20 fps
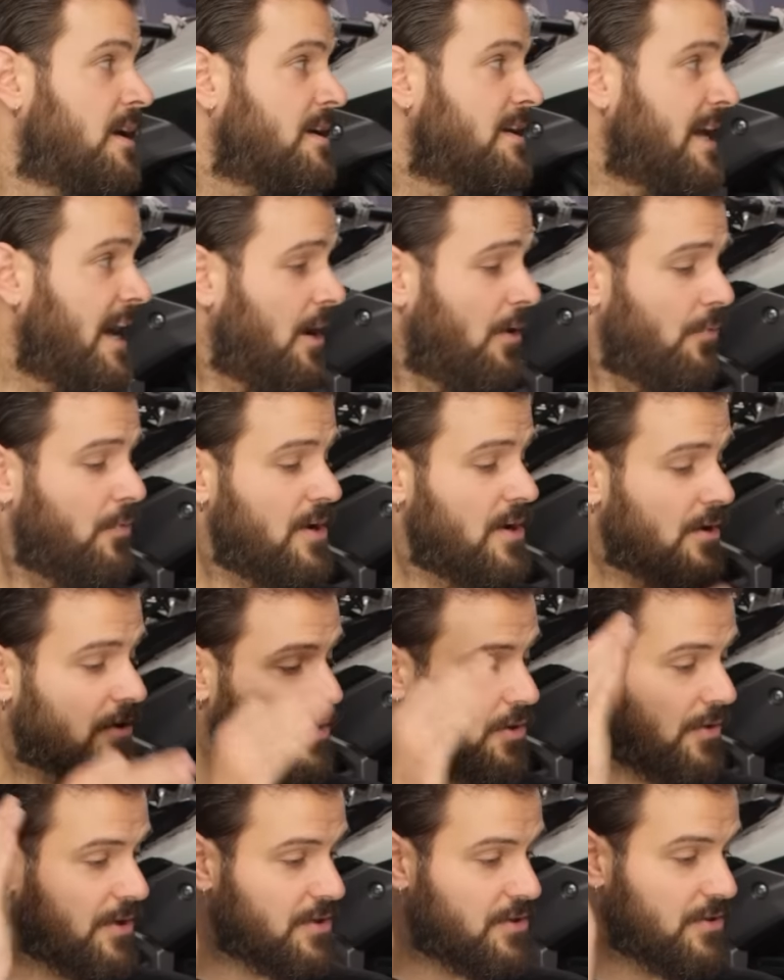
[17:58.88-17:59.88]
Now we are
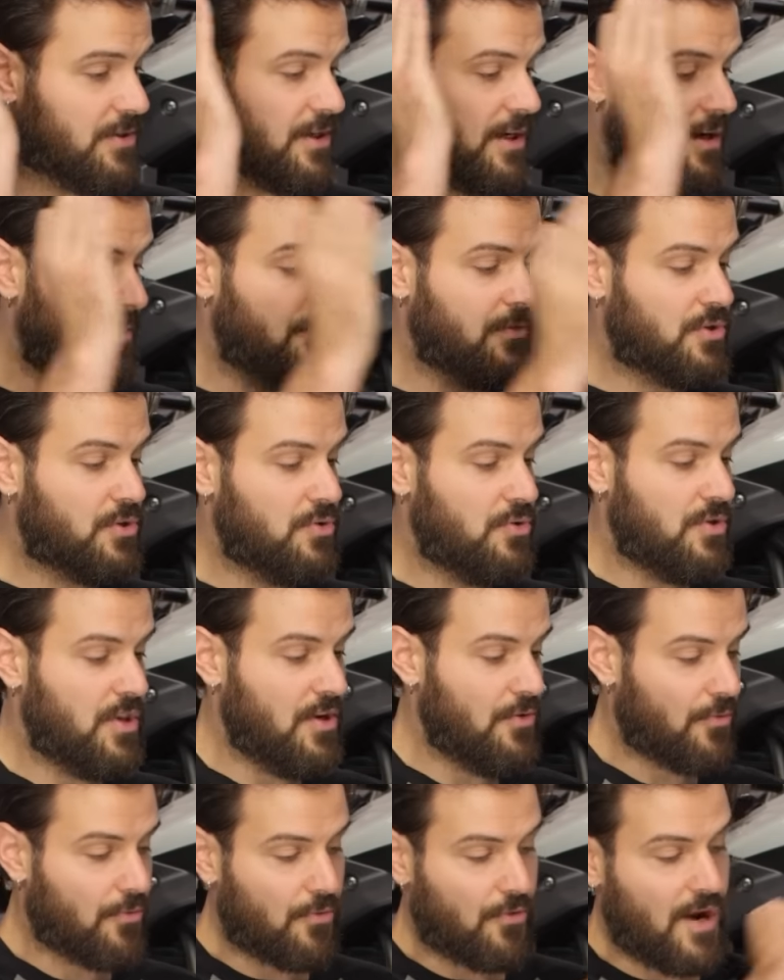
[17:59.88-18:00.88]
going to come to
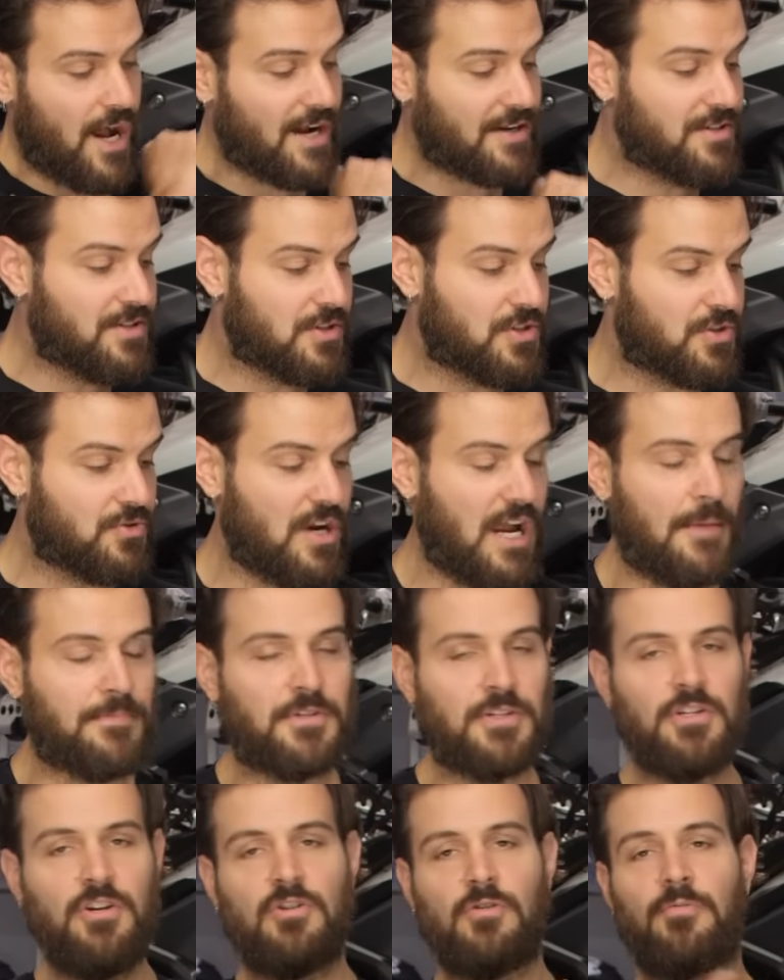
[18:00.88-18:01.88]
the
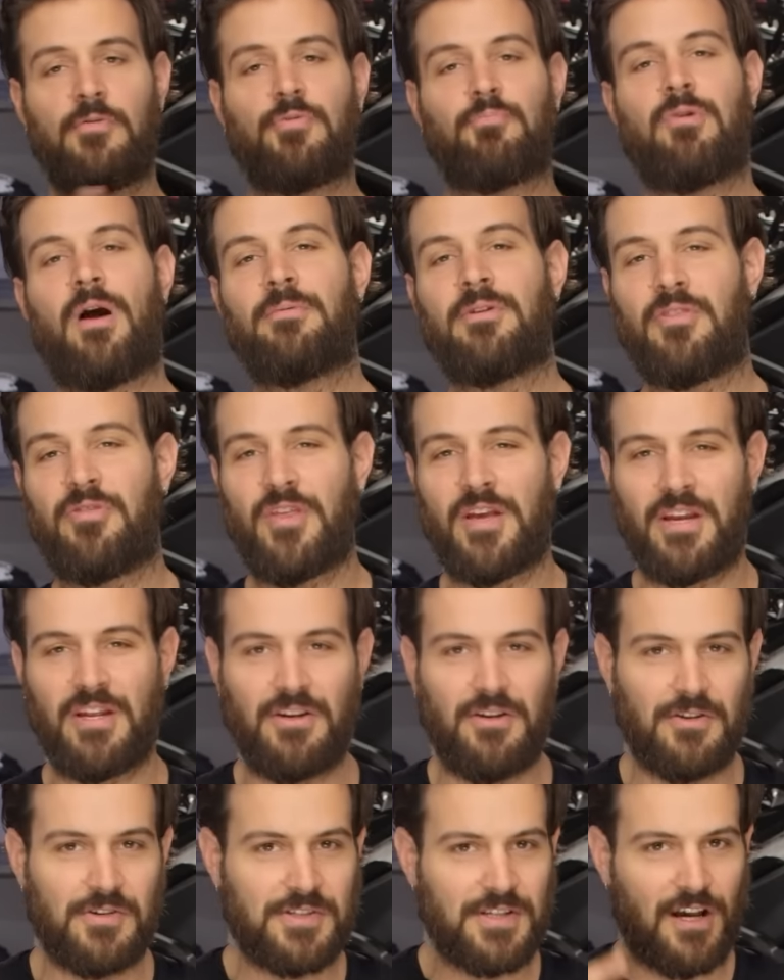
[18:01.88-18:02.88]
Rockstraps, and you're probably thinking
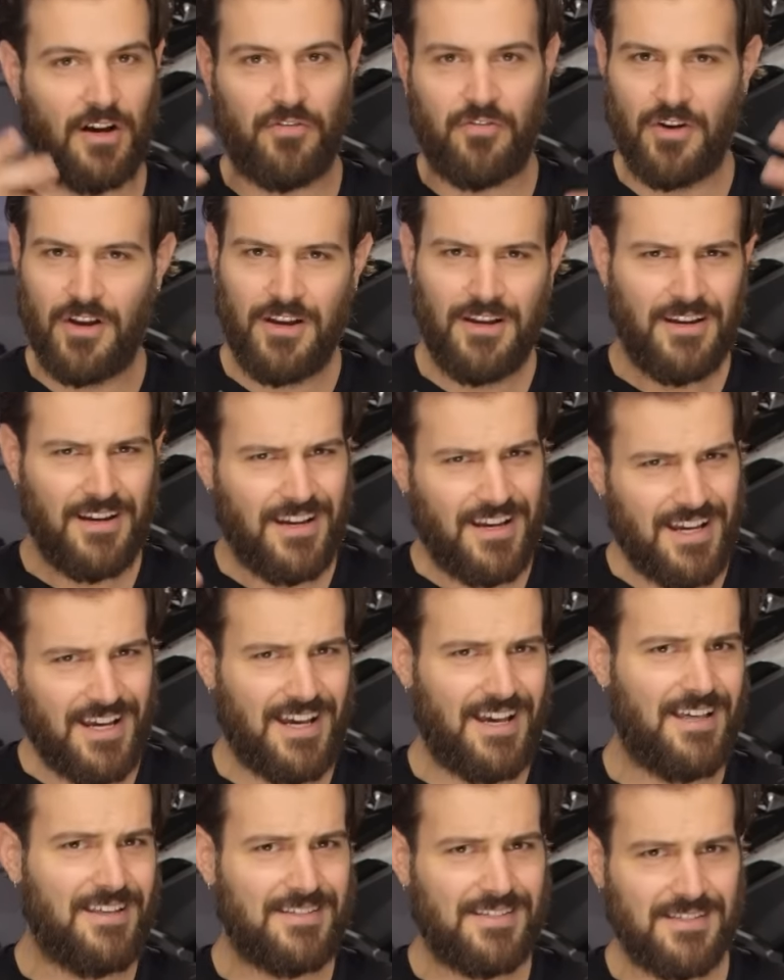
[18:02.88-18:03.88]
to yourself,
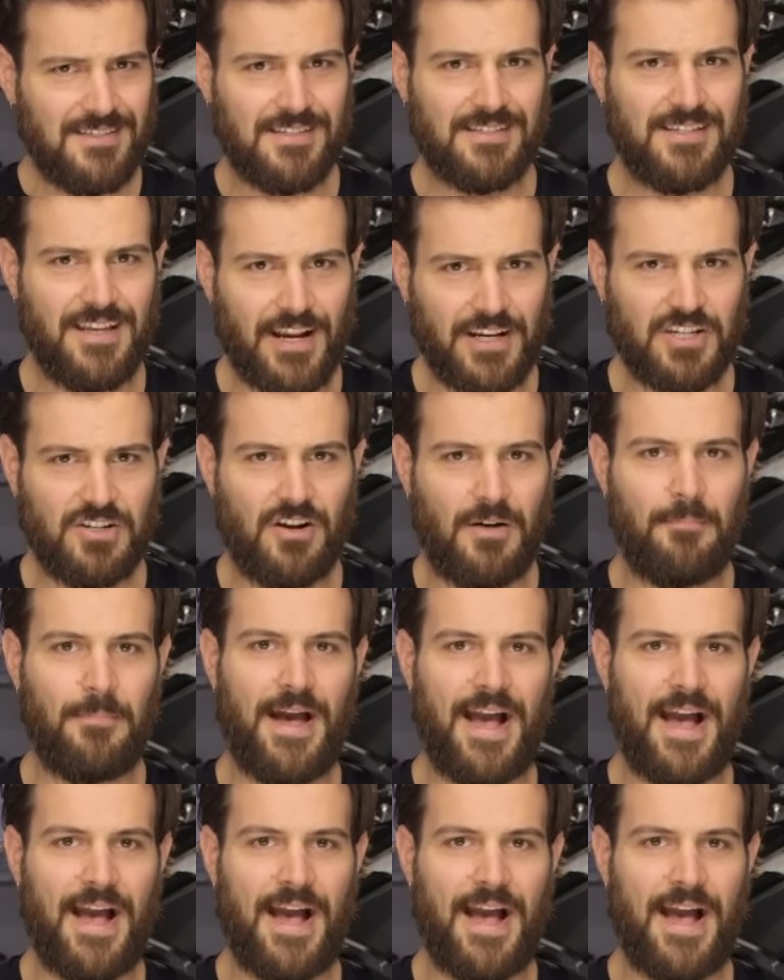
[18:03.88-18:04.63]
Uh, this is a section on